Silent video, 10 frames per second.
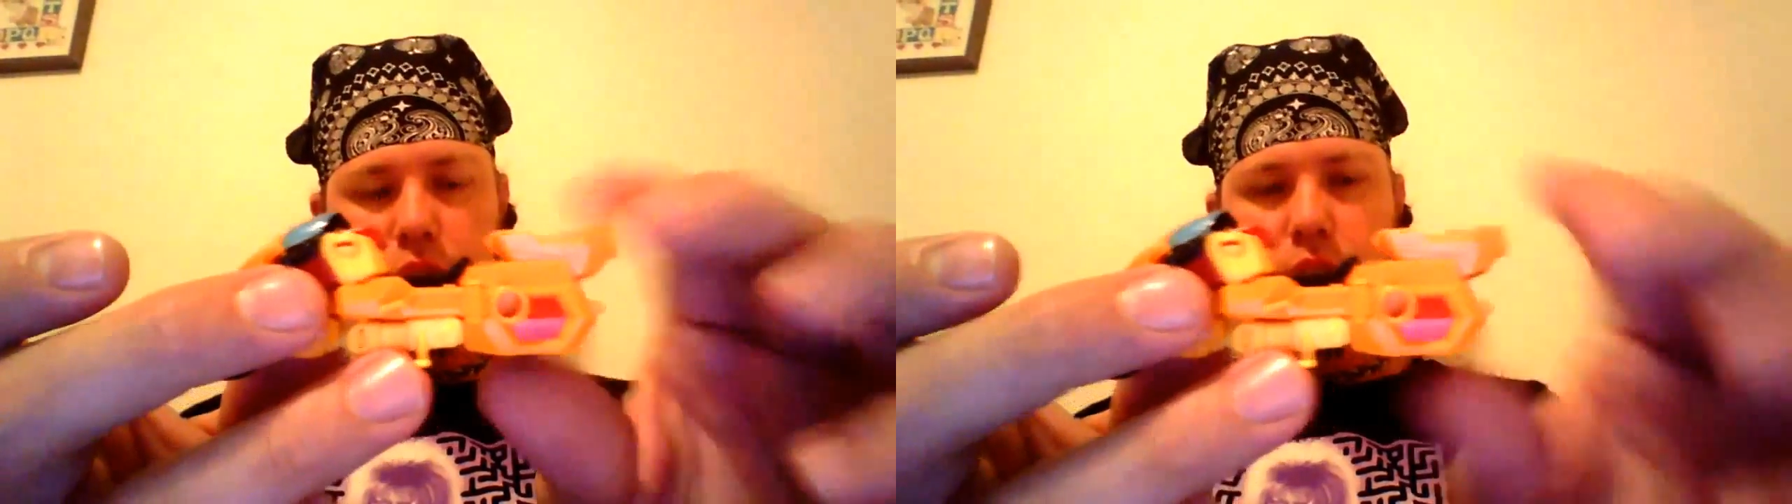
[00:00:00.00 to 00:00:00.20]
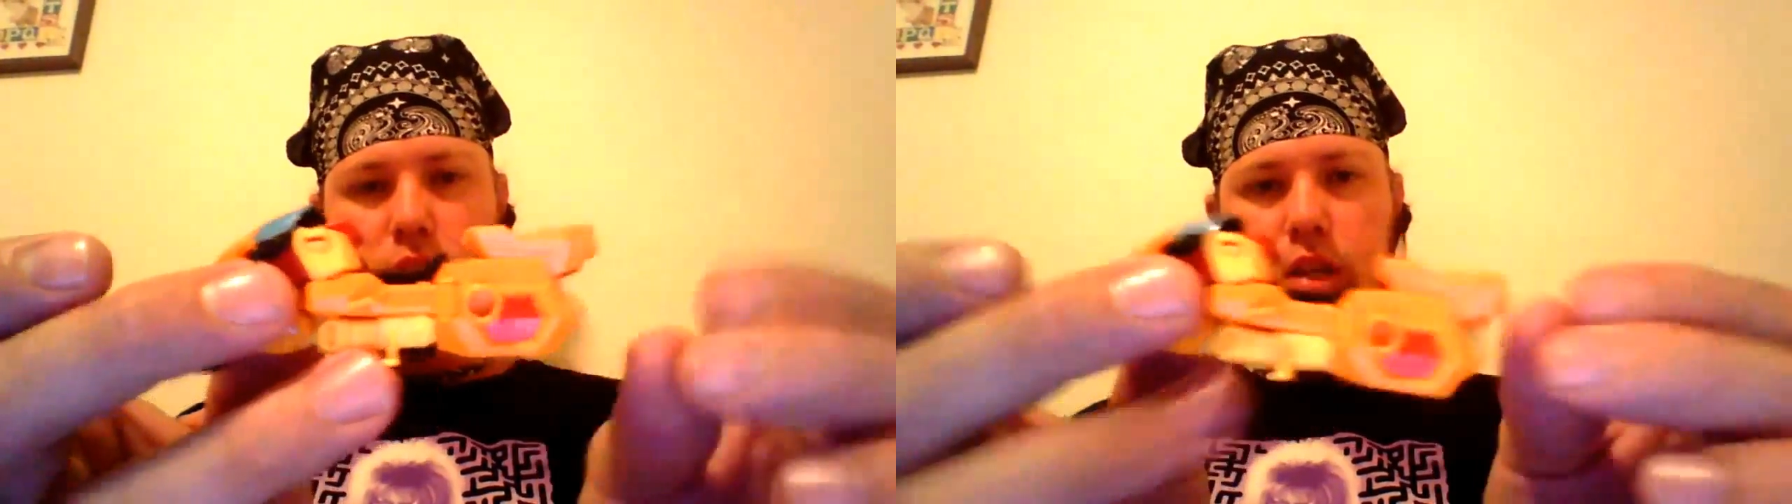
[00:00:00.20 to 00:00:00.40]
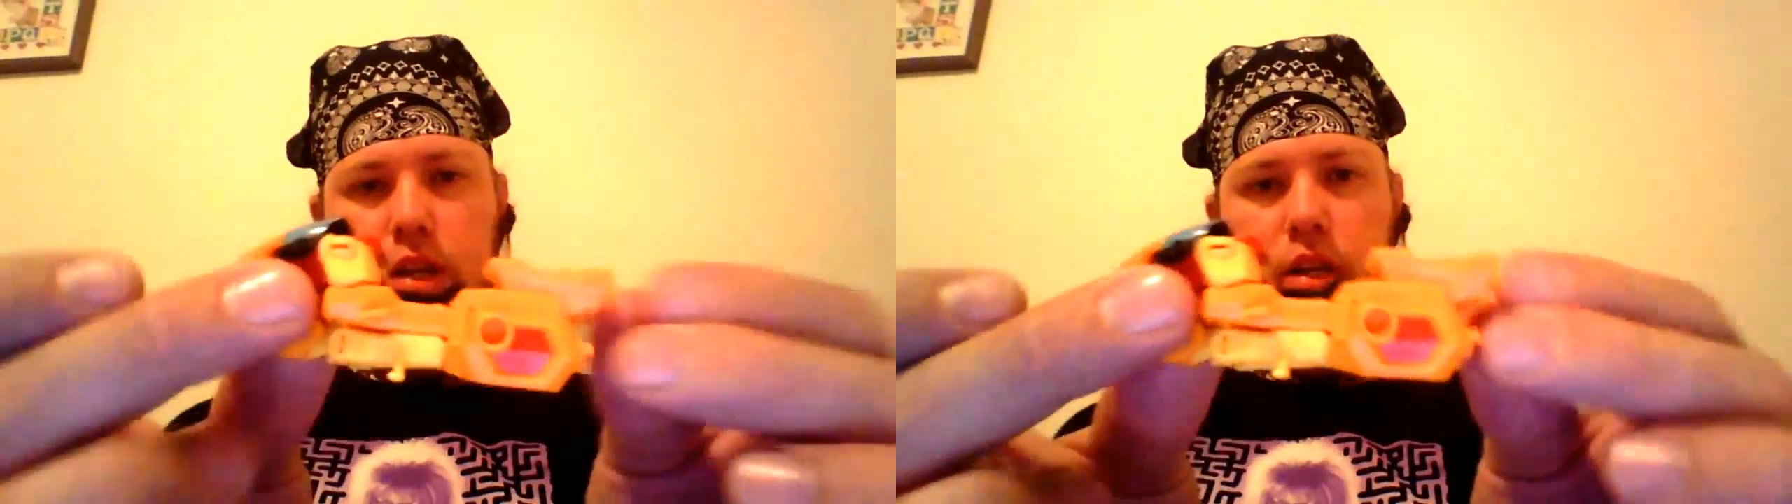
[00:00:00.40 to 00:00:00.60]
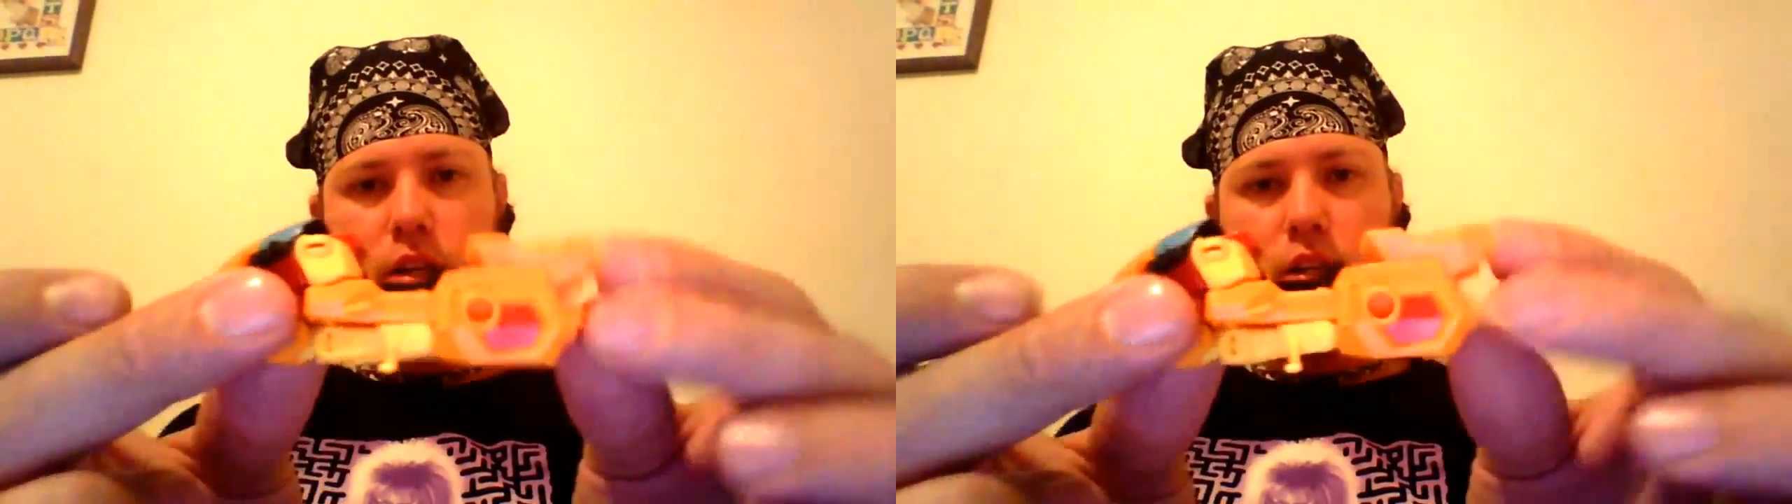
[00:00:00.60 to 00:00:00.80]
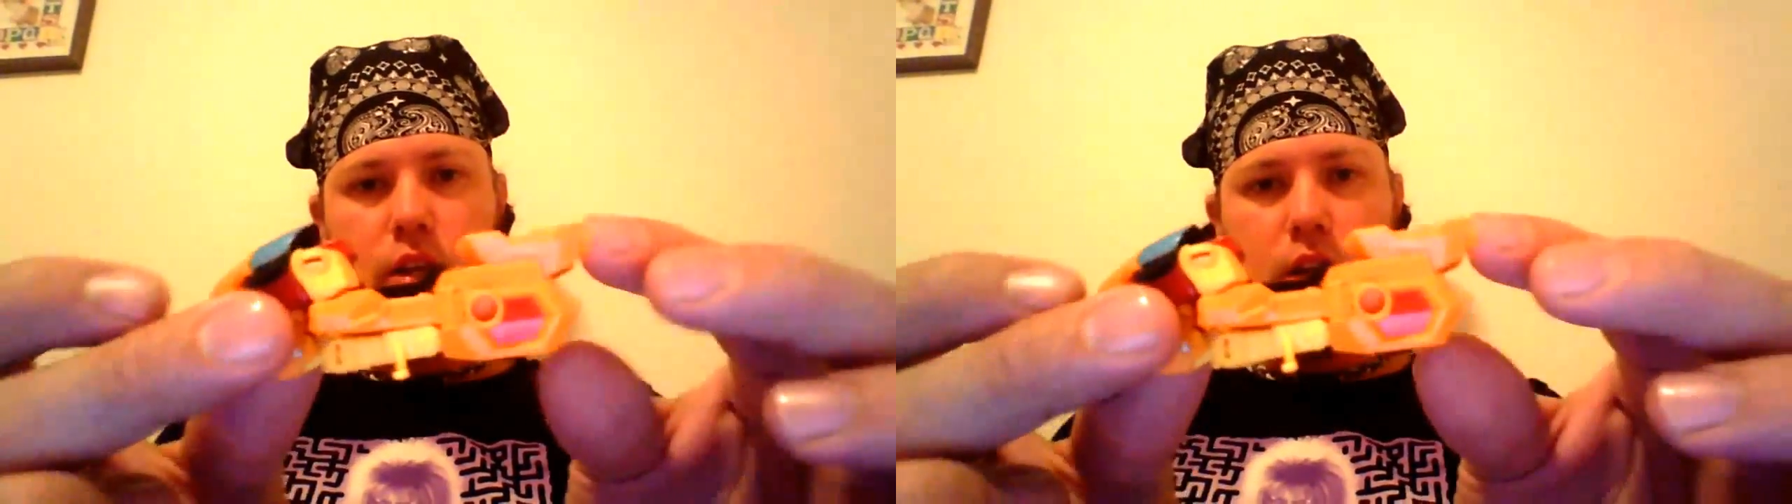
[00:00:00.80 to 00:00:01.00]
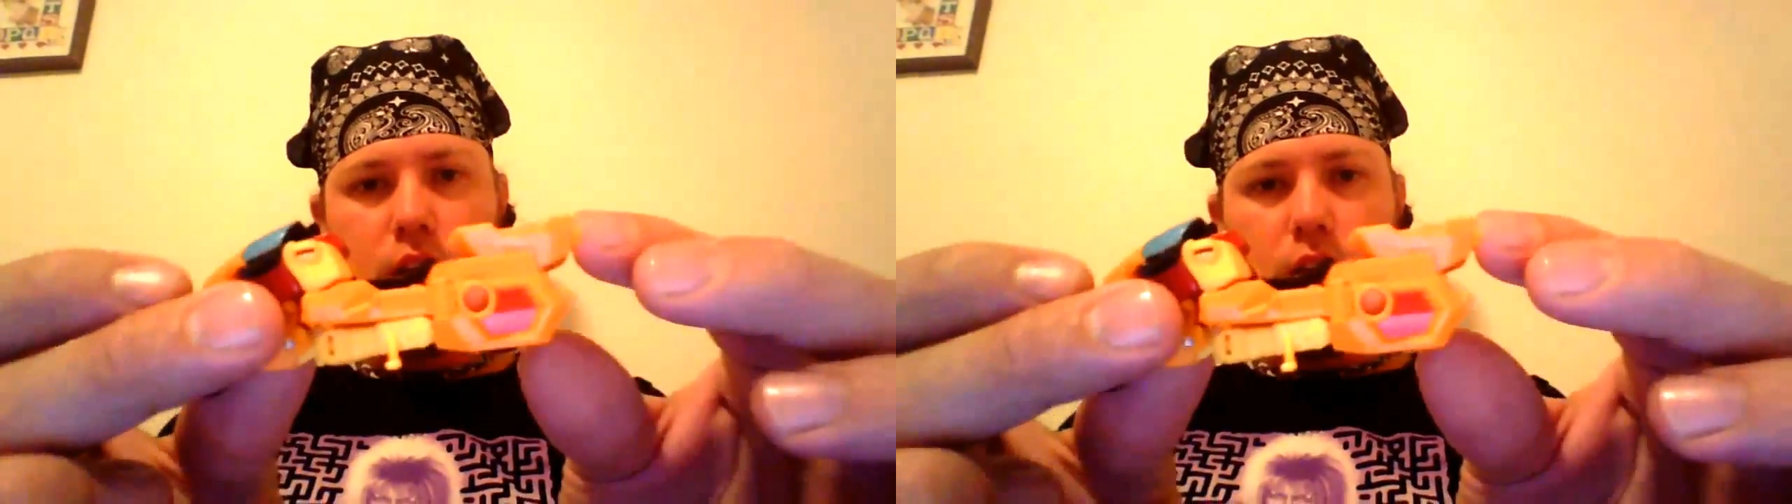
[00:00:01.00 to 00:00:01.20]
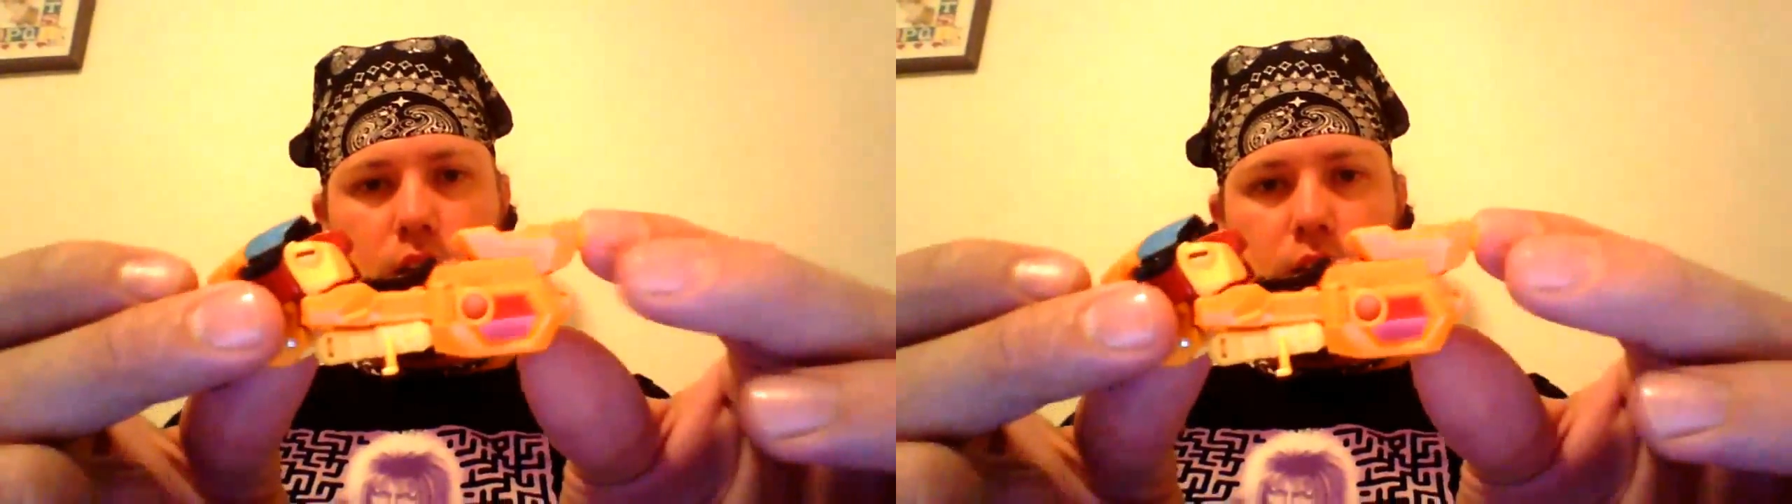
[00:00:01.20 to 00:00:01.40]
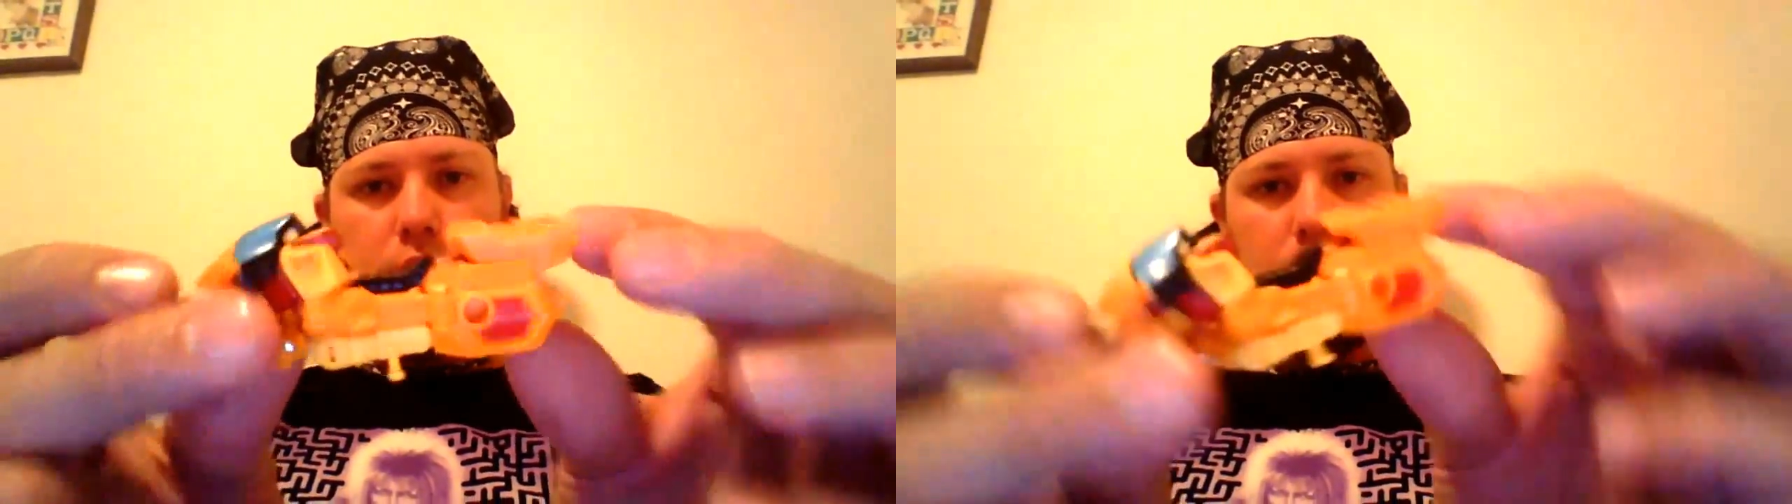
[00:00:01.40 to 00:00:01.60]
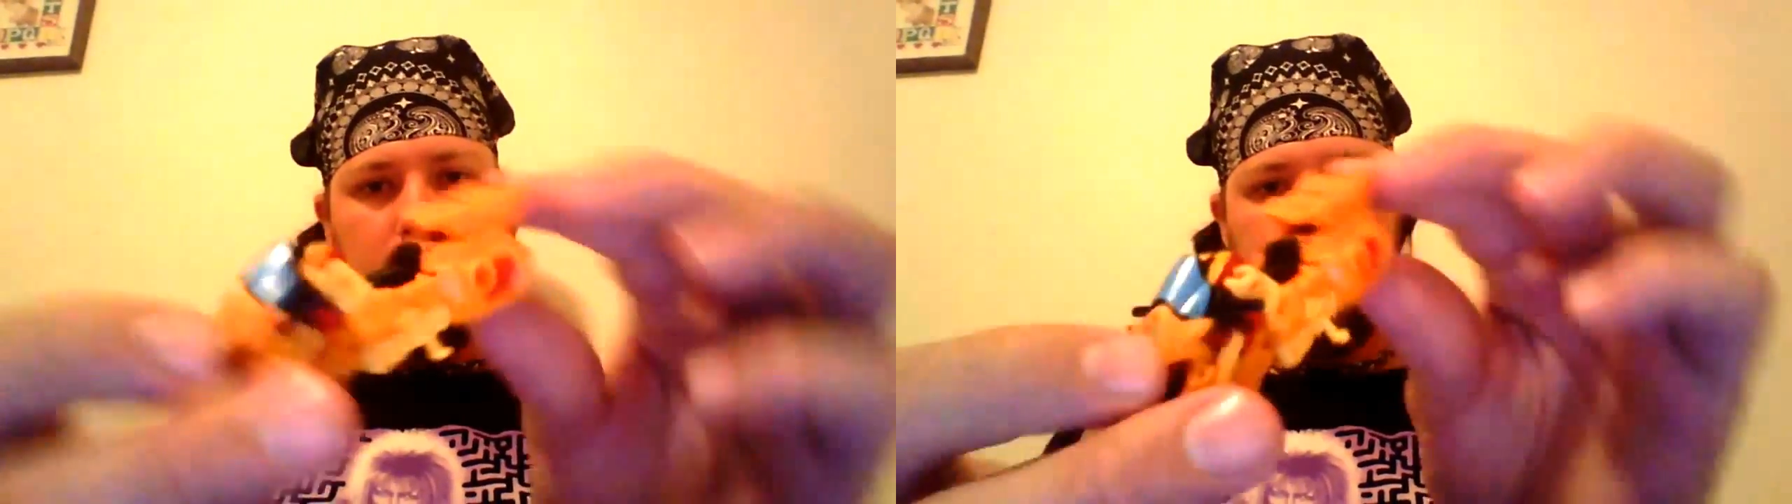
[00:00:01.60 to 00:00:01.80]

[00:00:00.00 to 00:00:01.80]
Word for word: kickstand and the